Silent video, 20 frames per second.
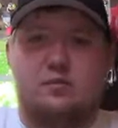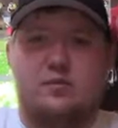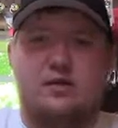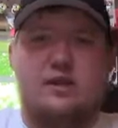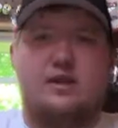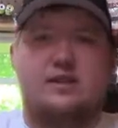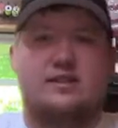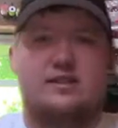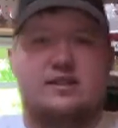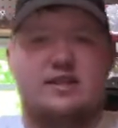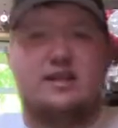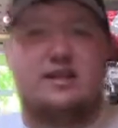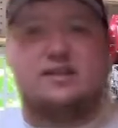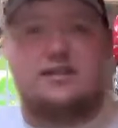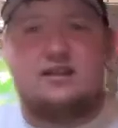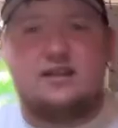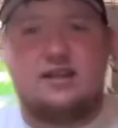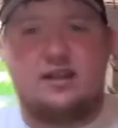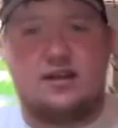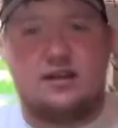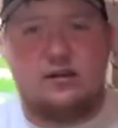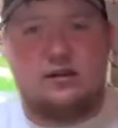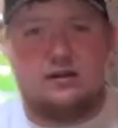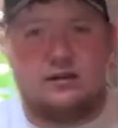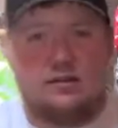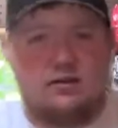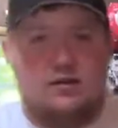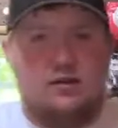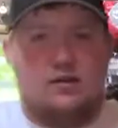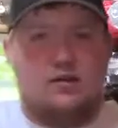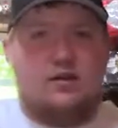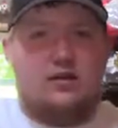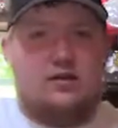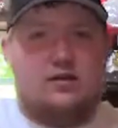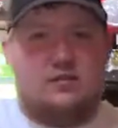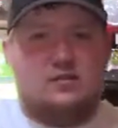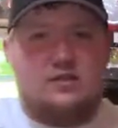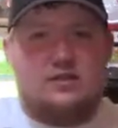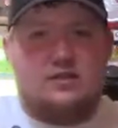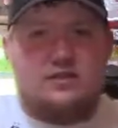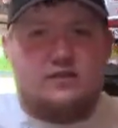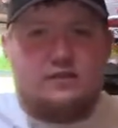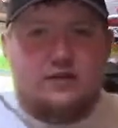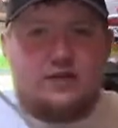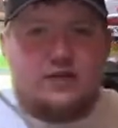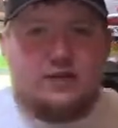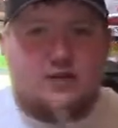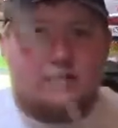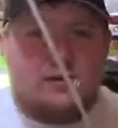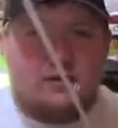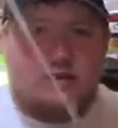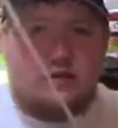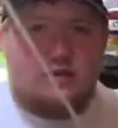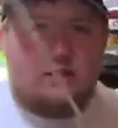is insane. Let me see if I can.